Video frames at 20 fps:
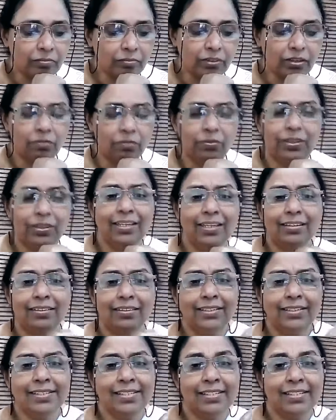with the
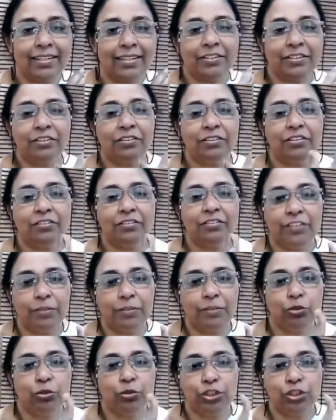current scenario of the
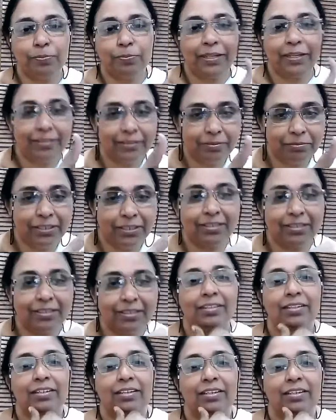post-pandemic
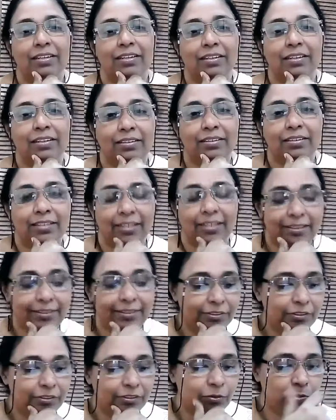era
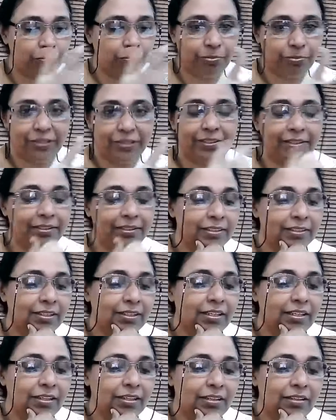or period,
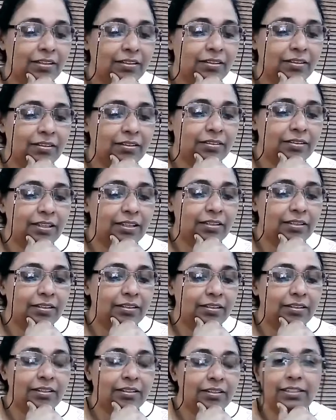
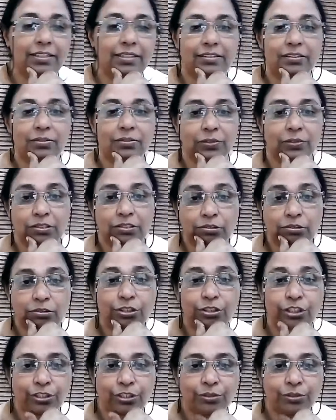the crisis was so
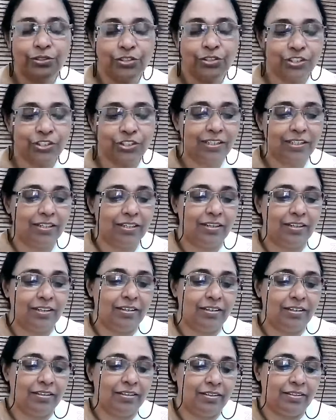huge
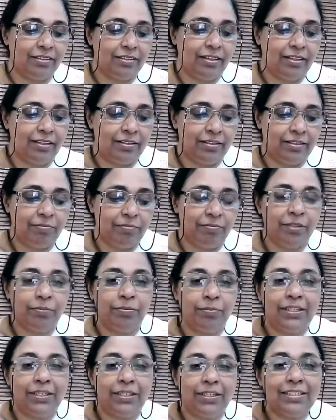that the
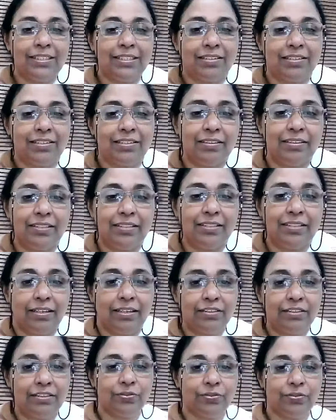biggest
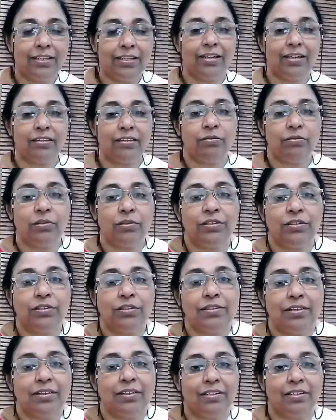challenge we had was,
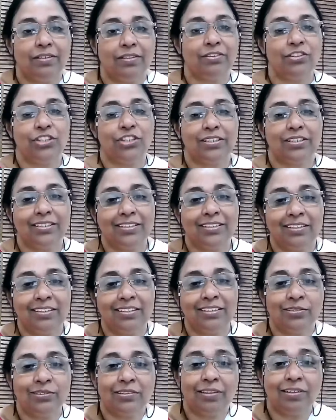shutting
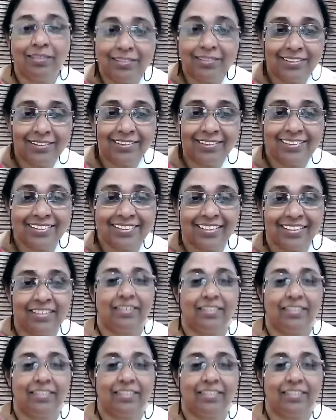down colleges.